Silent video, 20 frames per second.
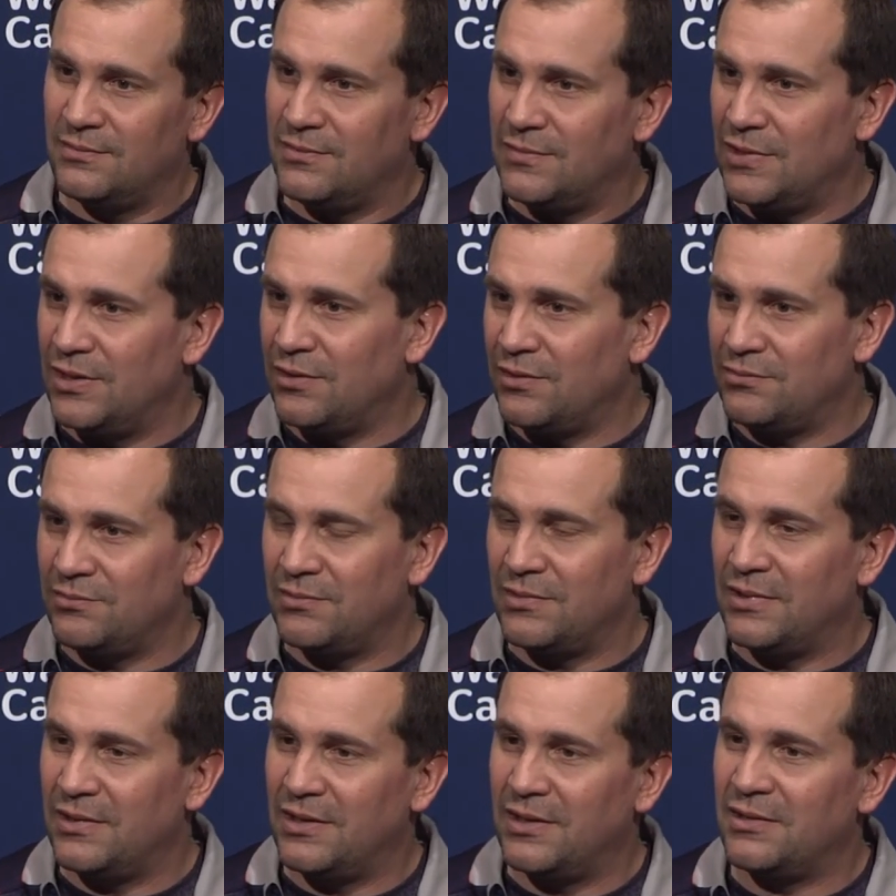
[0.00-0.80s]
You know,
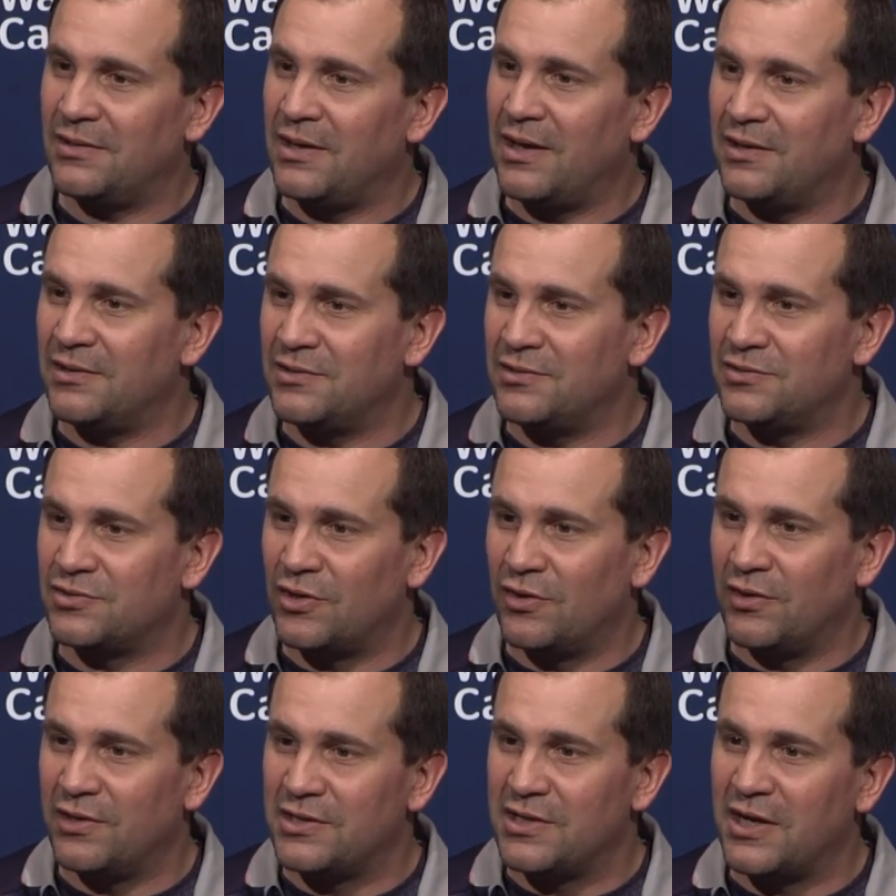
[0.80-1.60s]
uh,
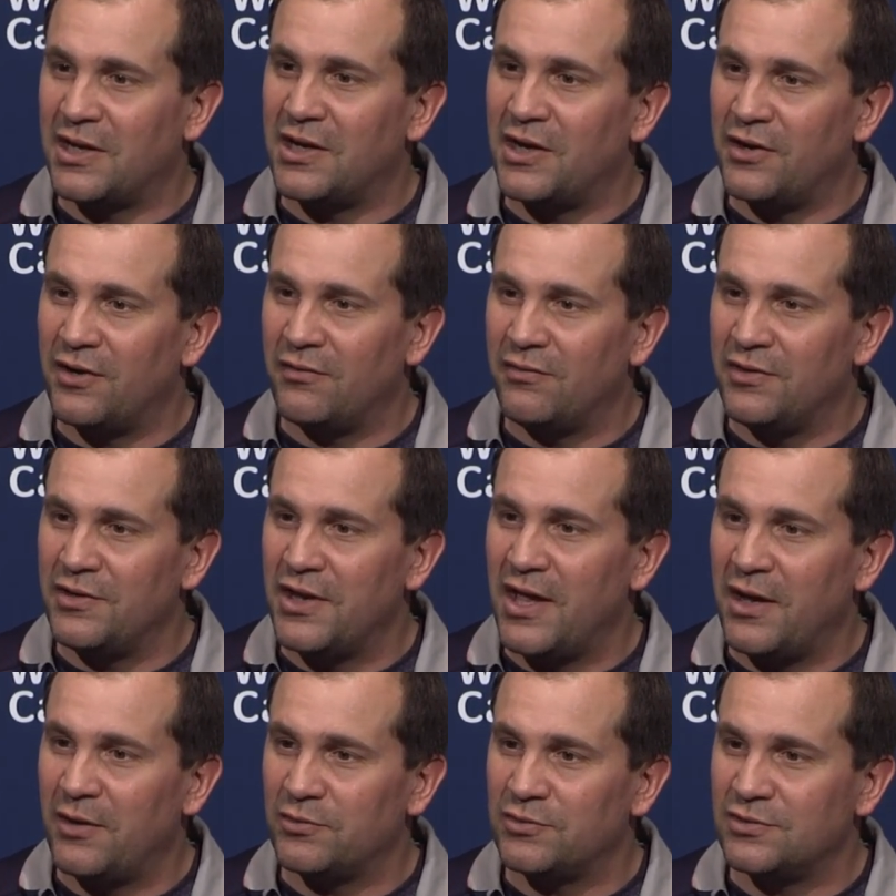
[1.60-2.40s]
certainly take care of the
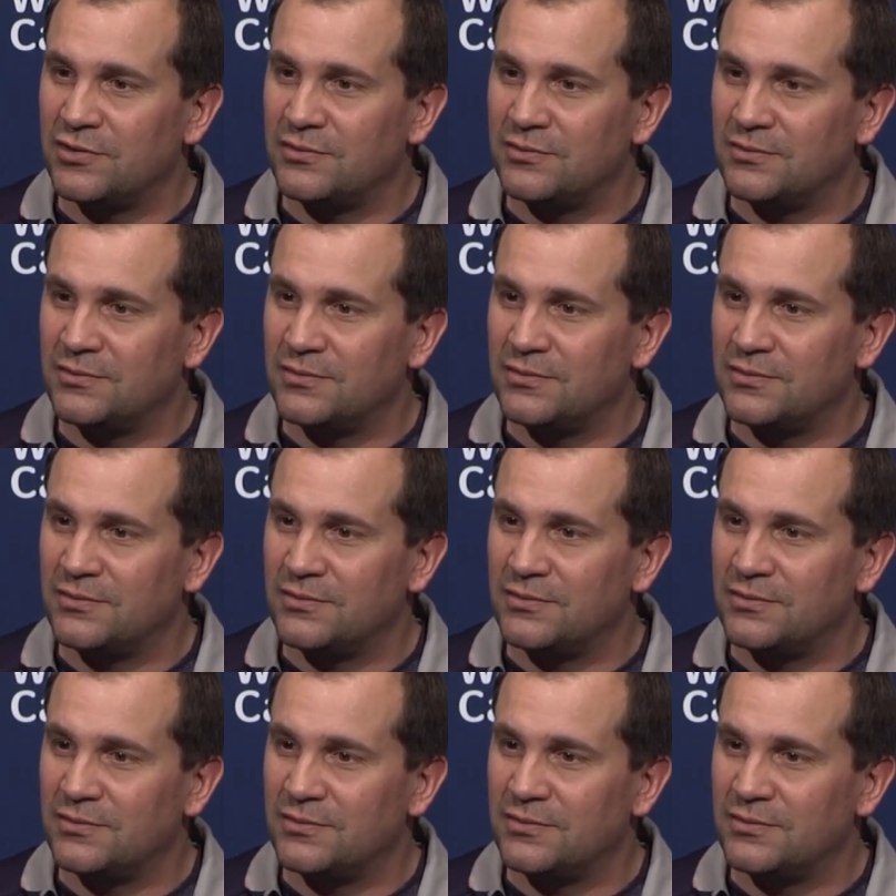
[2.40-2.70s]
downs.